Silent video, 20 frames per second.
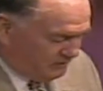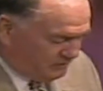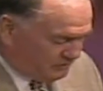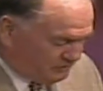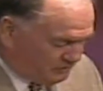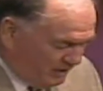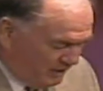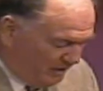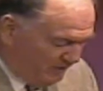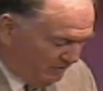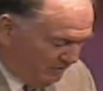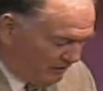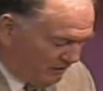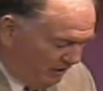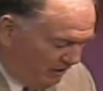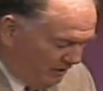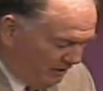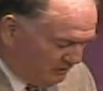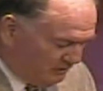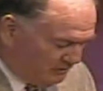sight of God
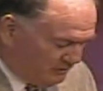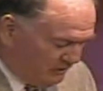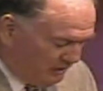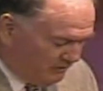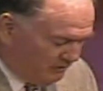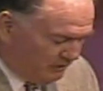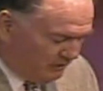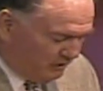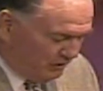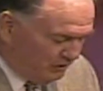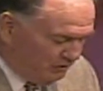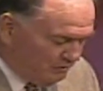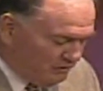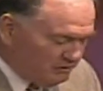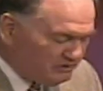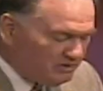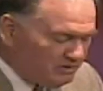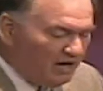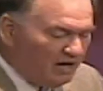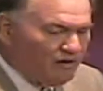our Savior, who
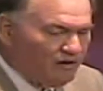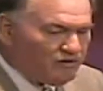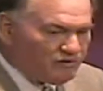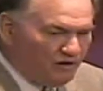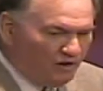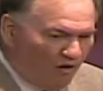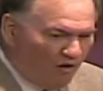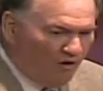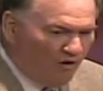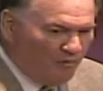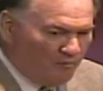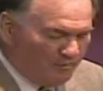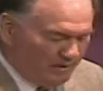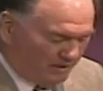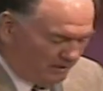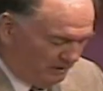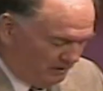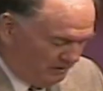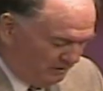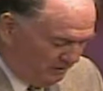desires all
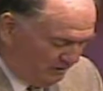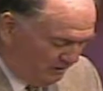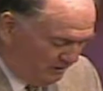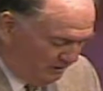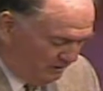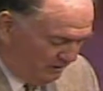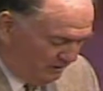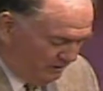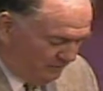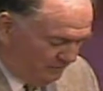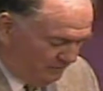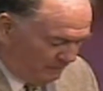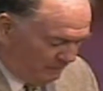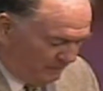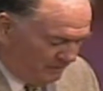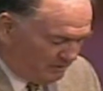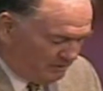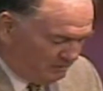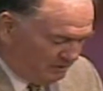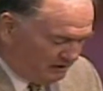men
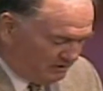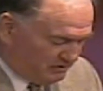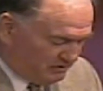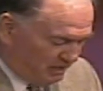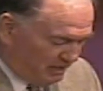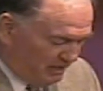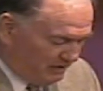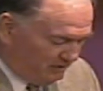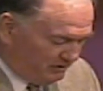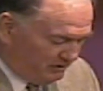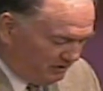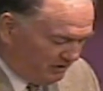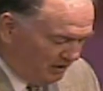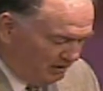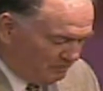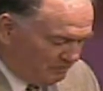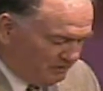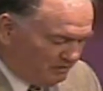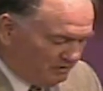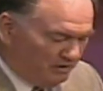to be saved and come to
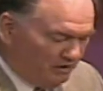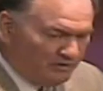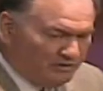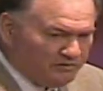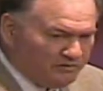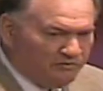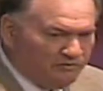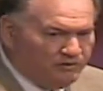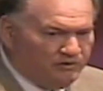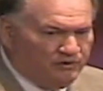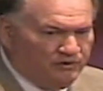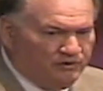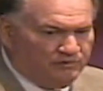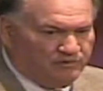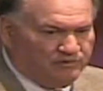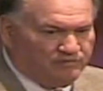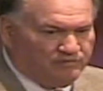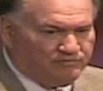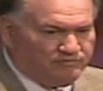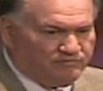the knowledge of the truth.
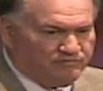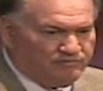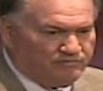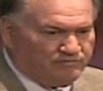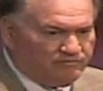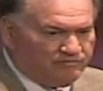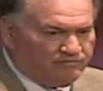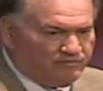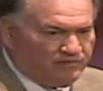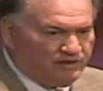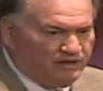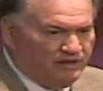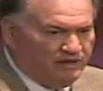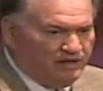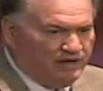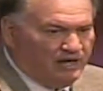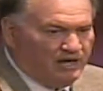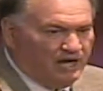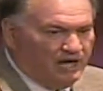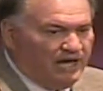
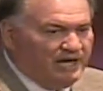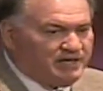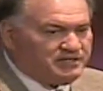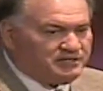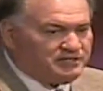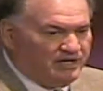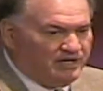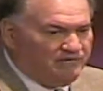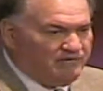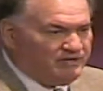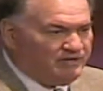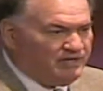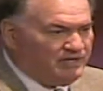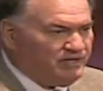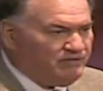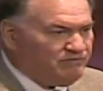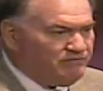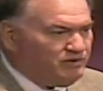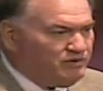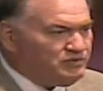Acts 17 and
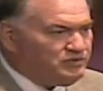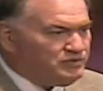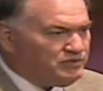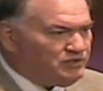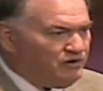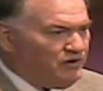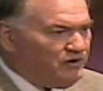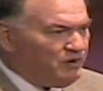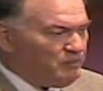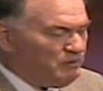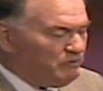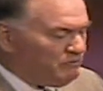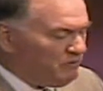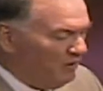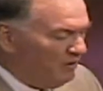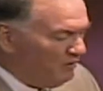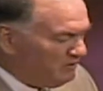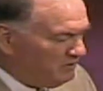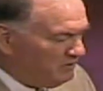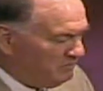verse 30, we've
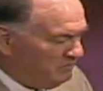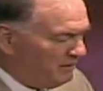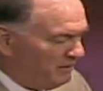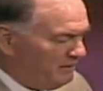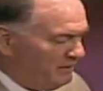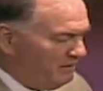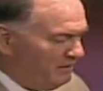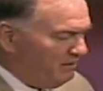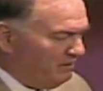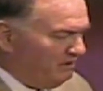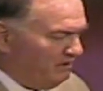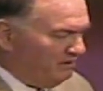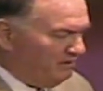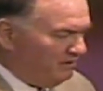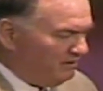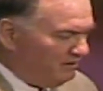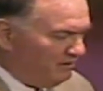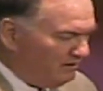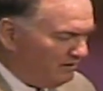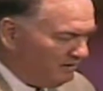talked about that in
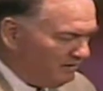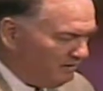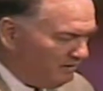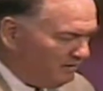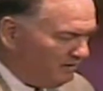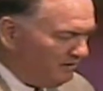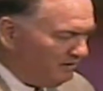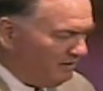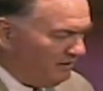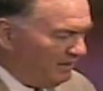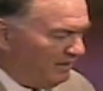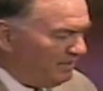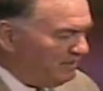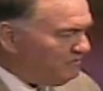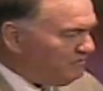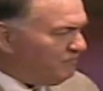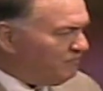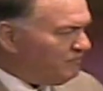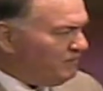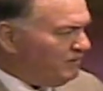the last
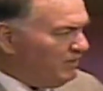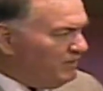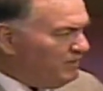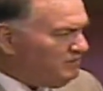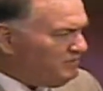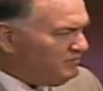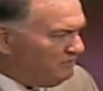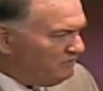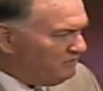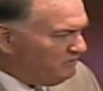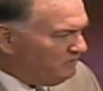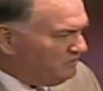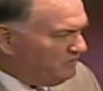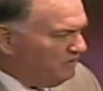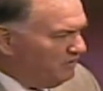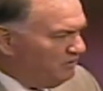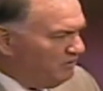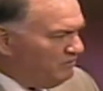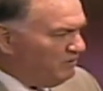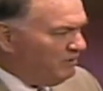lessons or so.